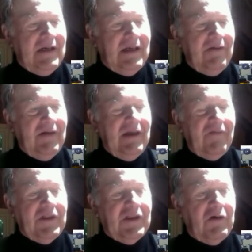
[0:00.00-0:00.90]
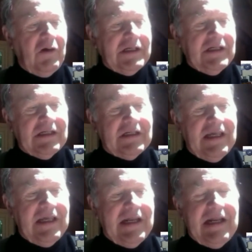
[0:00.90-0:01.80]
even though I didn't
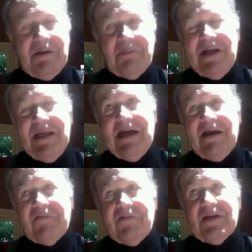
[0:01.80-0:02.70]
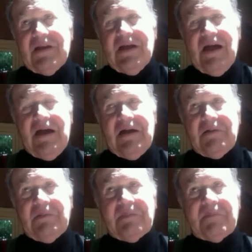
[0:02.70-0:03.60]
get any money out of it,
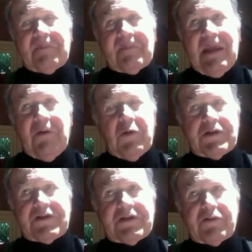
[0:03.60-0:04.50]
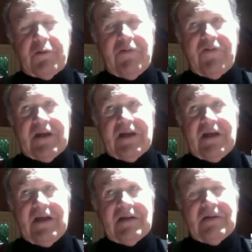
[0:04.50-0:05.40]
it was a terrific,
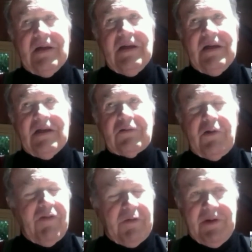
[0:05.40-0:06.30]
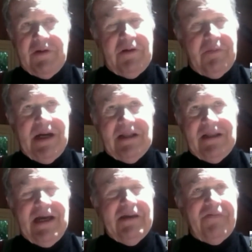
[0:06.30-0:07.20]
terrific period in my
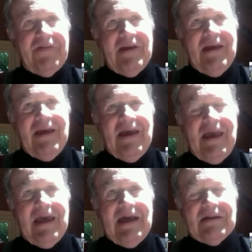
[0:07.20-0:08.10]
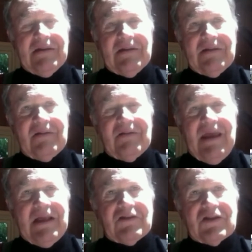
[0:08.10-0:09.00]
life, and
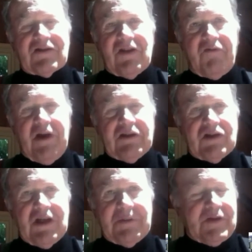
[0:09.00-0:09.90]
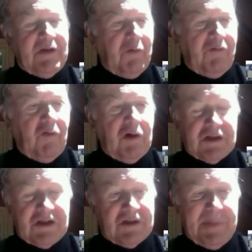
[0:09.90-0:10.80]
just the friendships that were
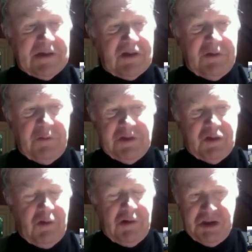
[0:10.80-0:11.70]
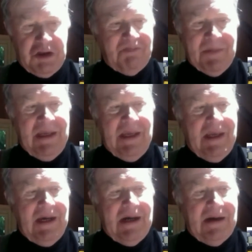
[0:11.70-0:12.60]
forged, especially with George,
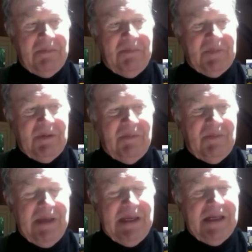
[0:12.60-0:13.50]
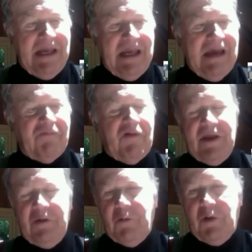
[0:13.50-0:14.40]
made
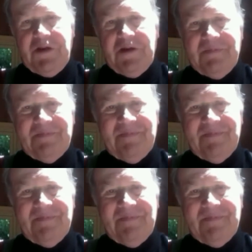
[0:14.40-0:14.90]
everything worth it.